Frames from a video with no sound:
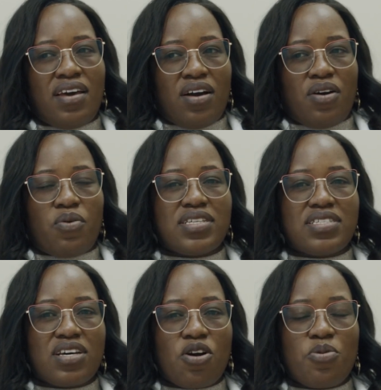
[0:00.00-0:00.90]

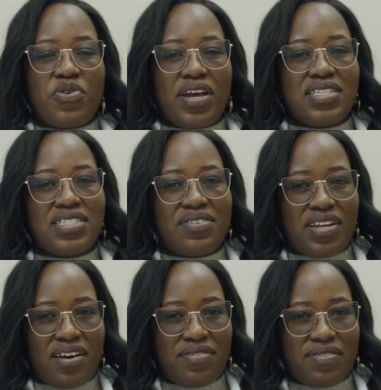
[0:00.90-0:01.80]
was comprehensive
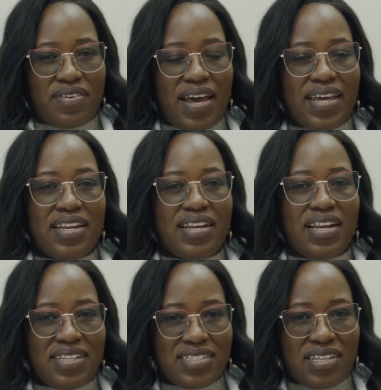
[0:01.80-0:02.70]
enough. I
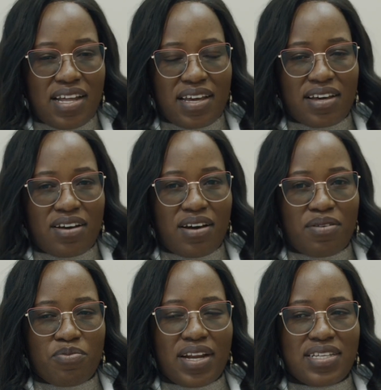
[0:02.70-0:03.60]
learned, like
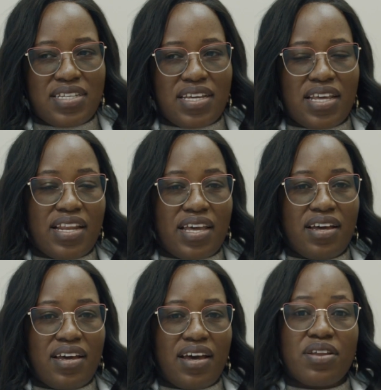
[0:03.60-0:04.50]
what I said
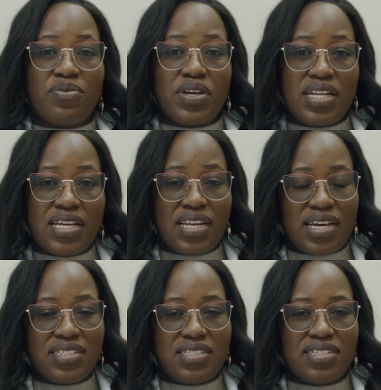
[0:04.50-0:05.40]
earlier, I really
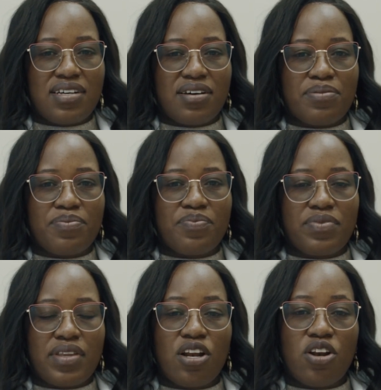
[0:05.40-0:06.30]
learned
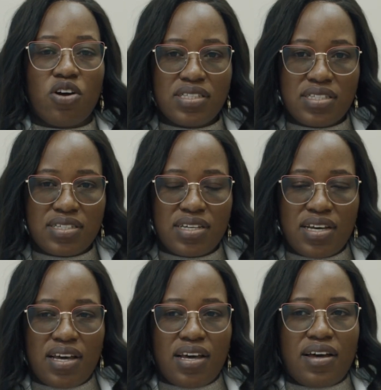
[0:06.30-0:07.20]
a lot.
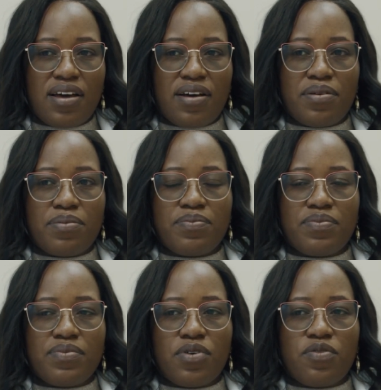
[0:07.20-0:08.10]

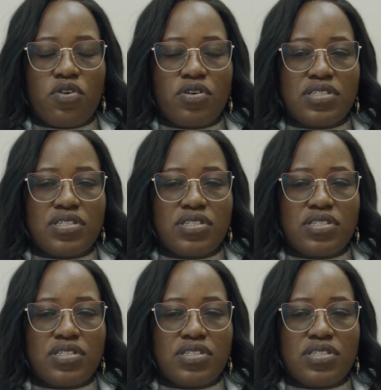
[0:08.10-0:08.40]
Of course,